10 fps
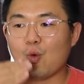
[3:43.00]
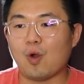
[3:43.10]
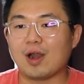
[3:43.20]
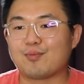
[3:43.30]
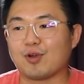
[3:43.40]

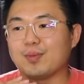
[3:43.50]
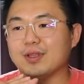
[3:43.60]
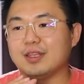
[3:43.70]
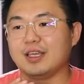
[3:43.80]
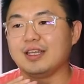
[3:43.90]
what
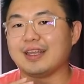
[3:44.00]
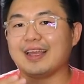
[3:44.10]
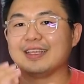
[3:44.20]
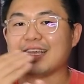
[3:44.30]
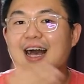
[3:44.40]
property that
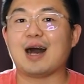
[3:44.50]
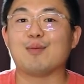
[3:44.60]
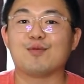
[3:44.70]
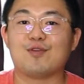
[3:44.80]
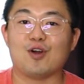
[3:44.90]
is
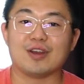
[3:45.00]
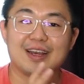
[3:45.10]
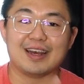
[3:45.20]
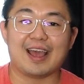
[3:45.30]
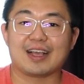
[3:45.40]
up for the
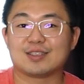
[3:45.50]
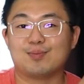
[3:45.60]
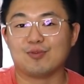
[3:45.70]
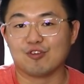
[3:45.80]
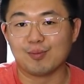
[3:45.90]

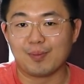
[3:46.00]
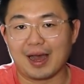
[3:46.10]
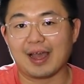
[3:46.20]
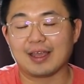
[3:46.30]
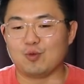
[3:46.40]
next group
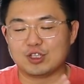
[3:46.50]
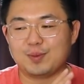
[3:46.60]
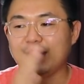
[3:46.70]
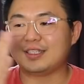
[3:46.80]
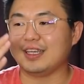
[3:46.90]
buy. Which
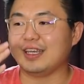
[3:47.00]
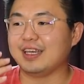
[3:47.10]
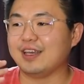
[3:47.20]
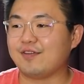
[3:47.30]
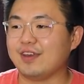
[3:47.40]
means
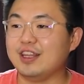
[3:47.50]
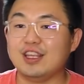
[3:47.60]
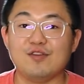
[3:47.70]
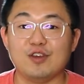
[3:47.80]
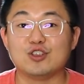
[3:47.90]
if
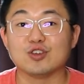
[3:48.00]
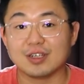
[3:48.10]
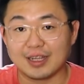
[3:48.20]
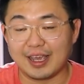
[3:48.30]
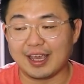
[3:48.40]

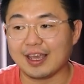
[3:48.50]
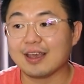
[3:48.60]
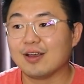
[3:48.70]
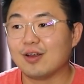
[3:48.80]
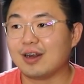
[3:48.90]
individual A
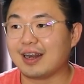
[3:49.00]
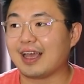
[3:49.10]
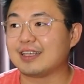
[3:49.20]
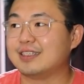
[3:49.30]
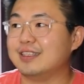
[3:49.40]

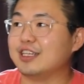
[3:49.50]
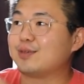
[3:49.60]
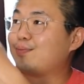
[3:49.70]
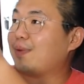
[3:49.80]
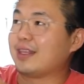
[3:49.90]
likes this
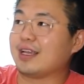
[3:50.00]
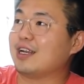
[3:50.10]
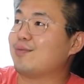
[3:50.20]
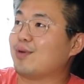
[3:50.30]
particular